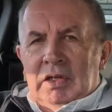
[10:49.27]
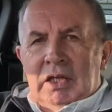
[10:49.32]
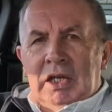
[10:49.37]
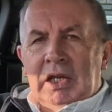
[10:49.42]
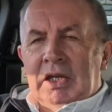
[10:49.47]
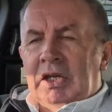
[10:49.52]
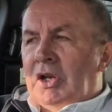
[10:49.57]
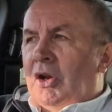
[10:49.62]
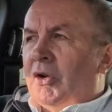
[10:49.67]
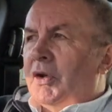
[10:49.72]

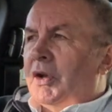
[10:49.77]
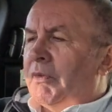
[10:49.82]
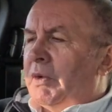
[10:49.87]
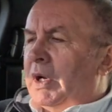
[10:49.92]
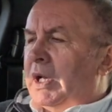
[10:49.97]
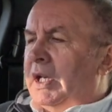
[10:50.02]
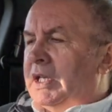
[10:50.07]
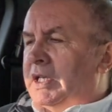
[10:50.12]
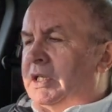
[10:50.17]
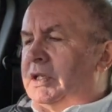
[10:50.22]
You know, it
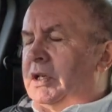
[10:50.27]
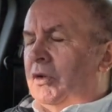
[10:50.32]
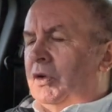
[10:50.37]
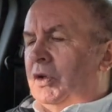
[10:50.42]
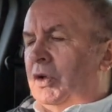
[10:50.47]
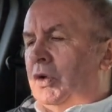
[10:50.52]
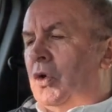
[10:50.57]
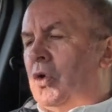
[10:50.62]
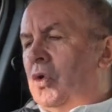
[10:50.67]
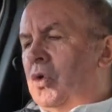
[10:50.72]
really is so
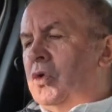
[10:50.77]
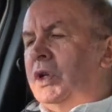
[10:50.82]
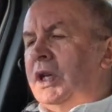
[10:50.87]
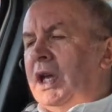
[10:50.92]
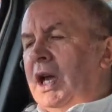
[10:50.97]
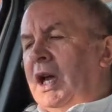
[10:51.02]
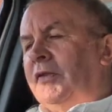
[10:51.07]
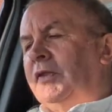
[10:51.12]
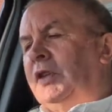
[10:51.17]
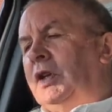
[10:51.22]
good. All you
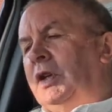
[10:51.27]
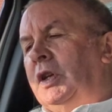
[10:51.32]
have to